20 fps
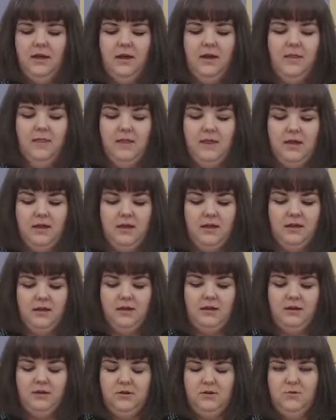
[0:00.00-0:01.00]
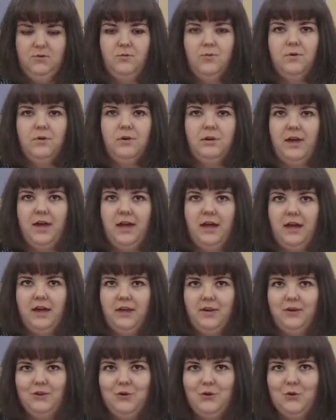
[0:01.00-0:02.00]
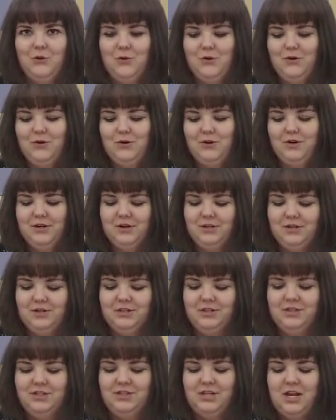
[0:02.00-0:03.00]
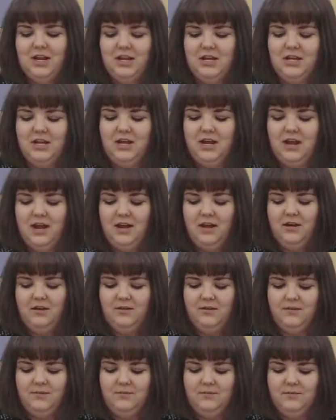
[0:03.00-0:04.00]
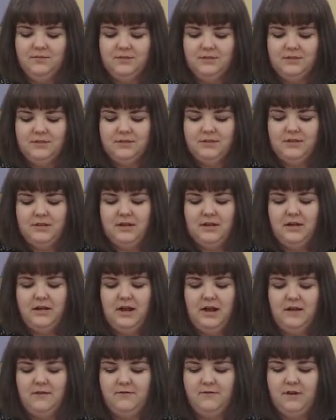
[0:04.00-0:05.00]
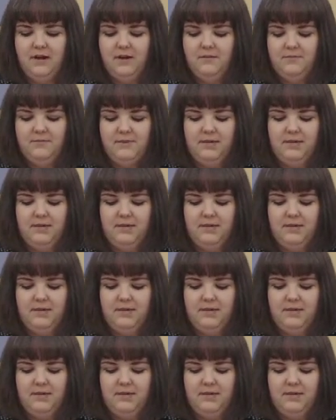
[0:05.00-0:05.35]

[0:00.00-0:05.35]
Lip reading: and then you will add your shaky items, and I've got